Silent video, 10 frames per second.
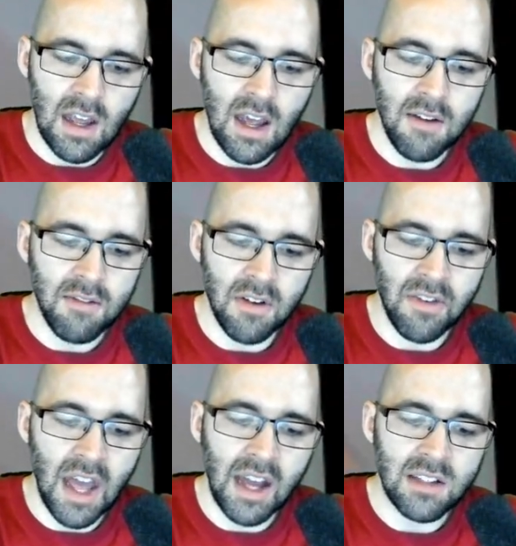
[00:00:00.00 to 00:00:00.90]
f
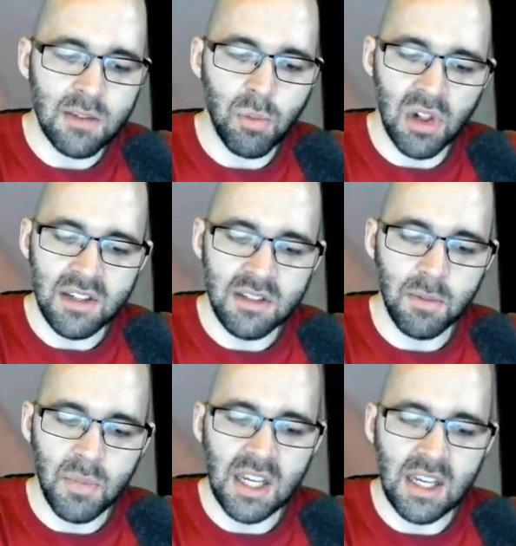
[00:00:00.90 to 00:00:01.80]
of x plus
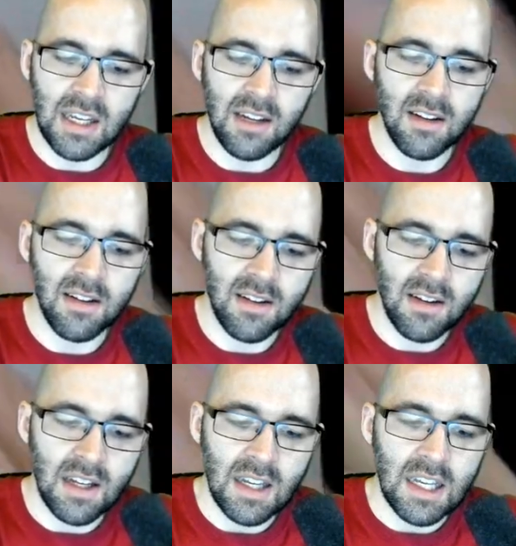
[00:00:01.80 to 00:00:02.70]
p
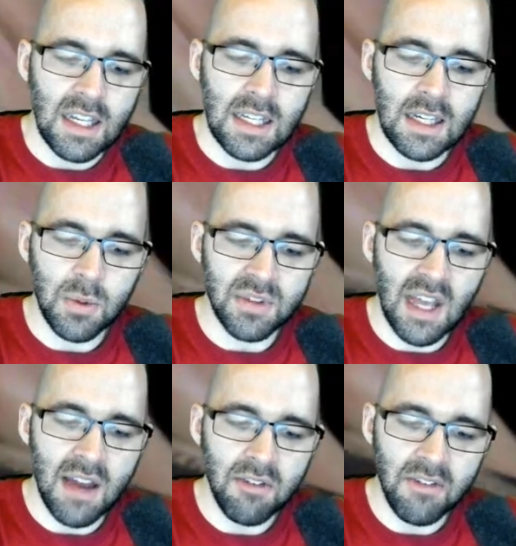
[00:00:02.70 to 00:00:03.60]
equals
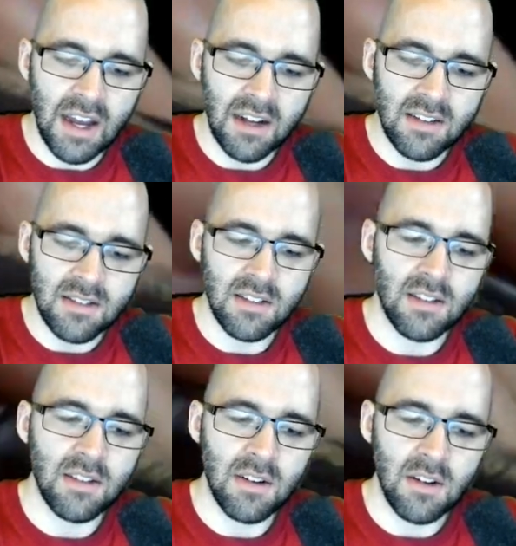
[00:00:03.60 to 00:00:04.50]
f of x
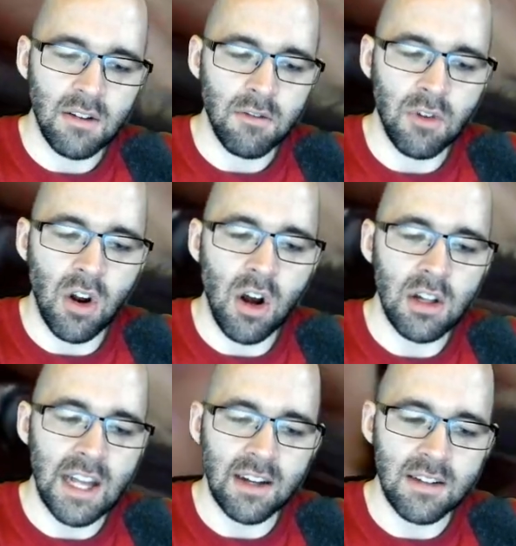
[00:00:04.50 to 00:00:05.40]
for
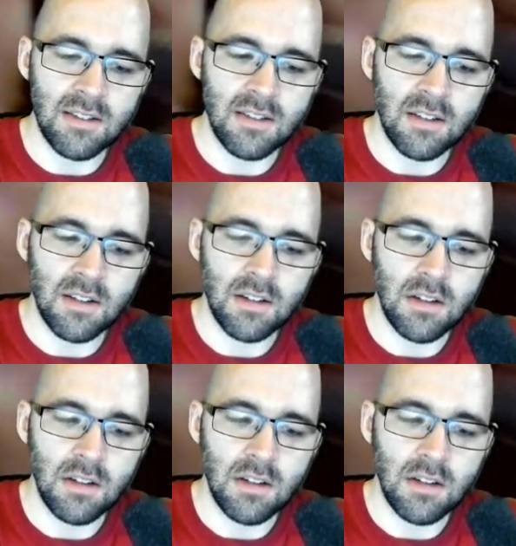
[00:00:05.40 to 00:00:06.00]
all x